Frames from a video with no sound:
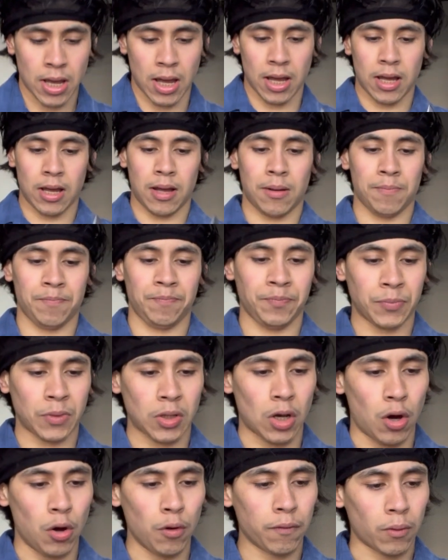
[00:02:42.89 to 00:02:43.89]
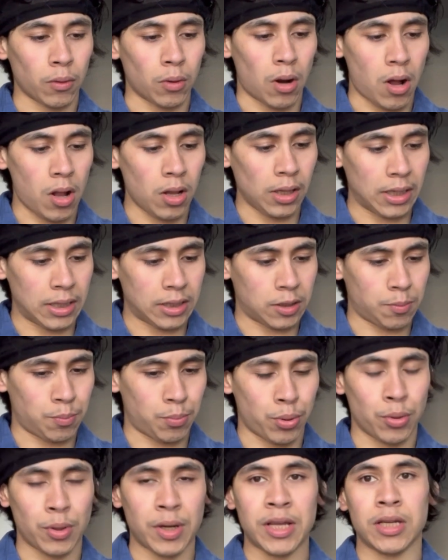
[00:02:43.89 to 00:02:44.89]
Overall, it's
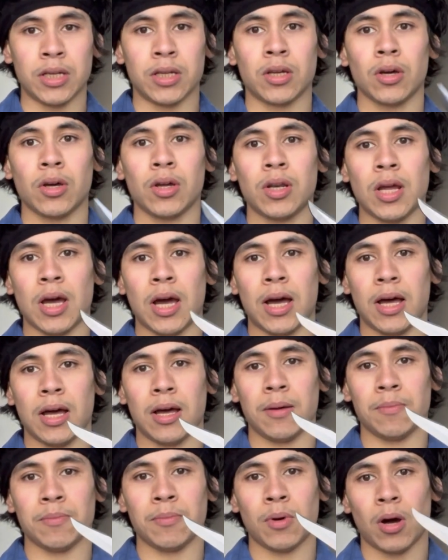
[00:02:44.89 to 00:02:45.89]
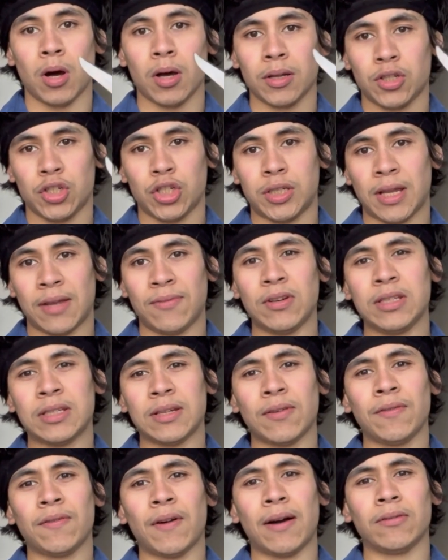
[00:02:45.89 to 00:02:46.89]
pretty good. A
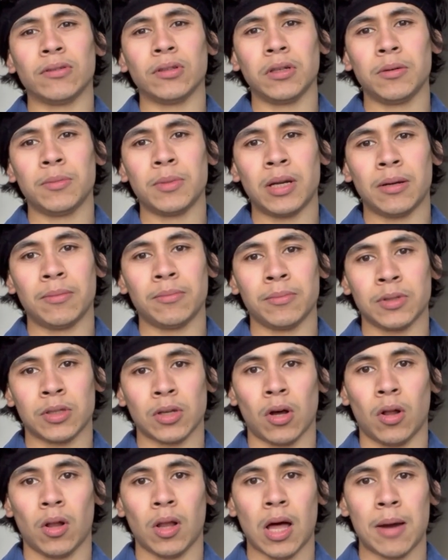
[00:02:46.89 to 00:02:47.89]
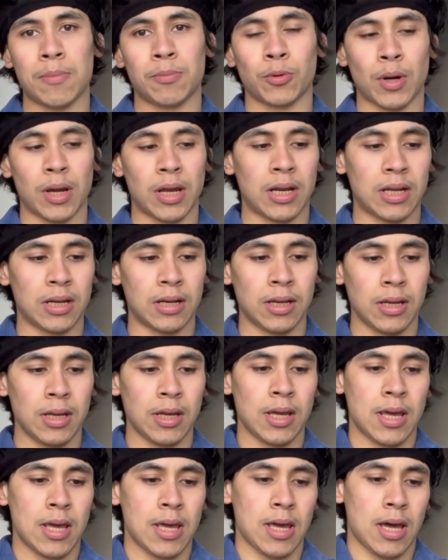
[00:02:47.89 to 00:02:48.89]
70-75 aluminum, it's all upgraded.
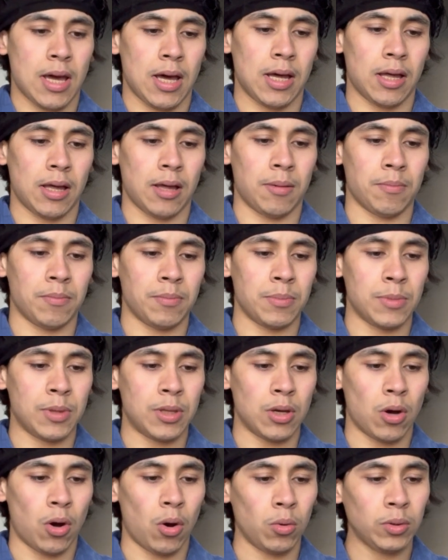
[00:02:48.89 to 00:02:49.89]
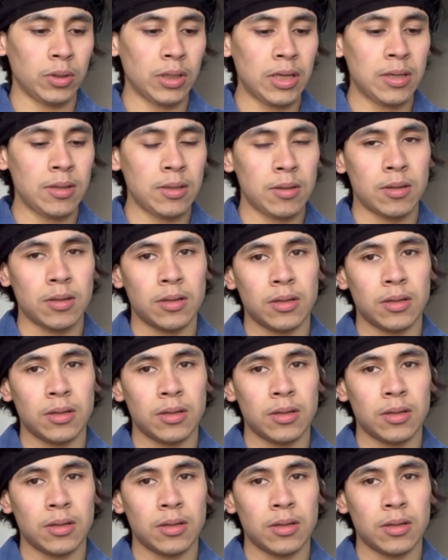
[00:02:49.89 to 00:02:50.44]
The only